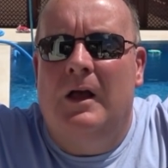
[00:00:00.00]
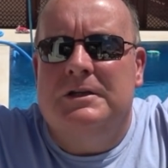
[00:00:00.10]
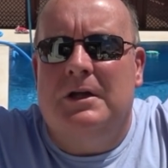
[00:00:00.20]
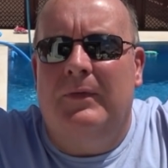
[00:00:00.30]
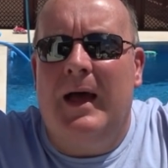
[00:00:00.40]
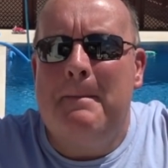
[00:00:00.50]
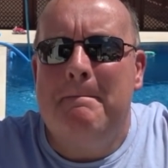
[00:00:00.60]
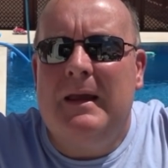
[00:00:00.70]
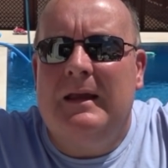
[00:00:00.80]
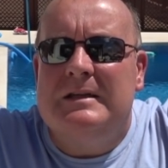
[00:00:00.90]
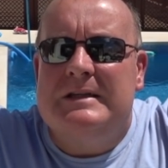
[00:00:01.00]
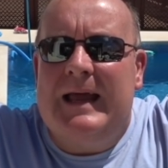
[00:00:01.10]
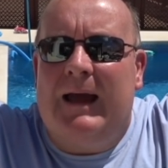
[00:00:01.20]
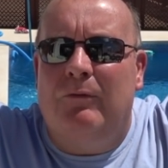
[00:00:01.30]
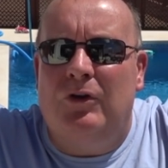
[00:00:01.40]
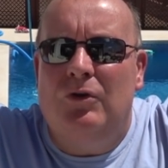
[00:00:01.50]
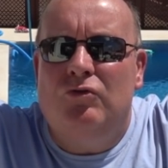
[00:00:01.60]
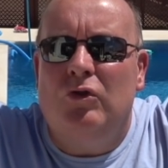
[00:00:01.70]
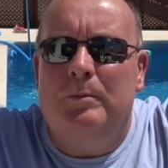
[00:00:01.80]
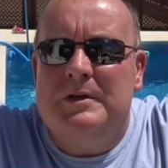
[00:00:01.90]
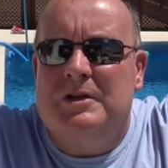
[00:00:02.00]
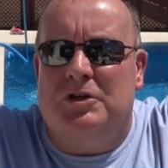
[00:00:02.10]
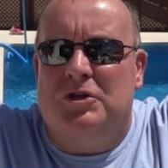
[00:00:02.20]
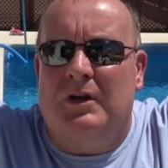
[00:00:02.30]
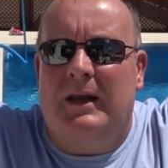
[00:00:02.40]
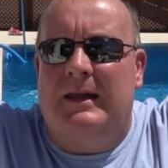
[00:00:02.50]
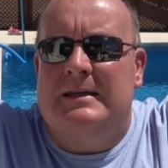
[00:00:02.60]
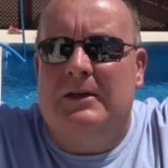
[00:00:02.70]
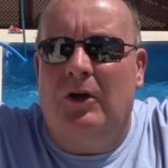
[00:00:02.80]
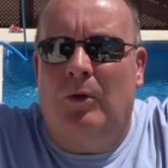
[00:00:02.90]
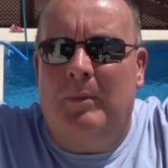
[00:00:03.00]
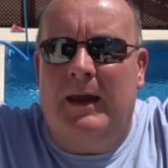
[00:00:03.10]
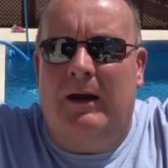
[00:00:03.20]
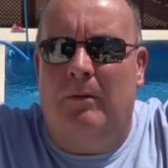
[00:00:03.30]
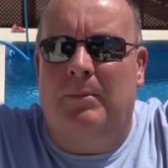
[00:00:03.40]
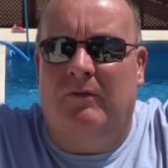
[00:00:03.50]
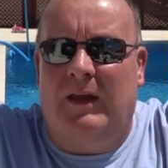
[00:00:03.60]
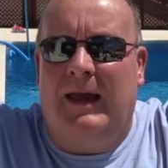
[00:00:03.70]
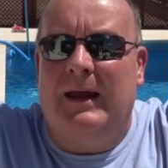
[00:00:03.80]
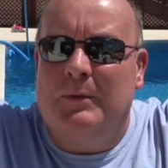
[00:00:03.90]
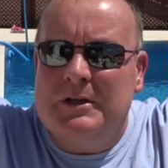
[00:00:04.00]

So that means now neutral position is up here above your head,